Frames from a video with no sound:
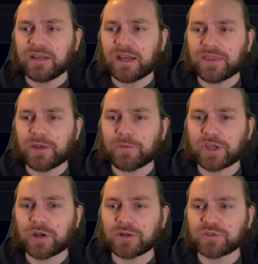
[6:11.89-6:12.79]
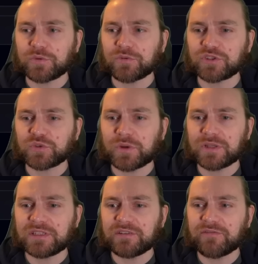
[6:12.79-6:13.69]
And there we go. So we've got
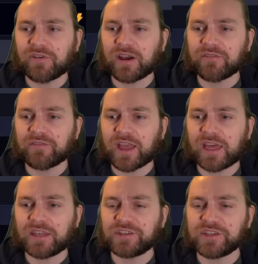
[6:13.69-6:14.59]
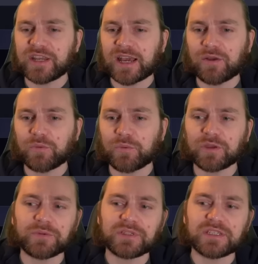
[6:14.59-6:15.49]
25 energy now that we can
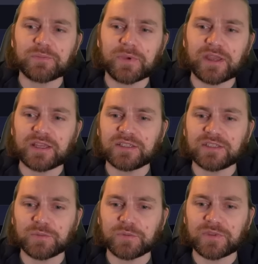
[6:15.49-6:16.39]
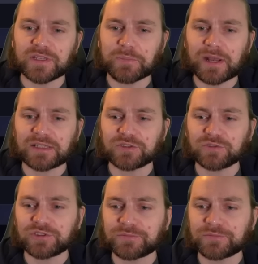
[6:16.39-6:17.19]
participate in some of these battles.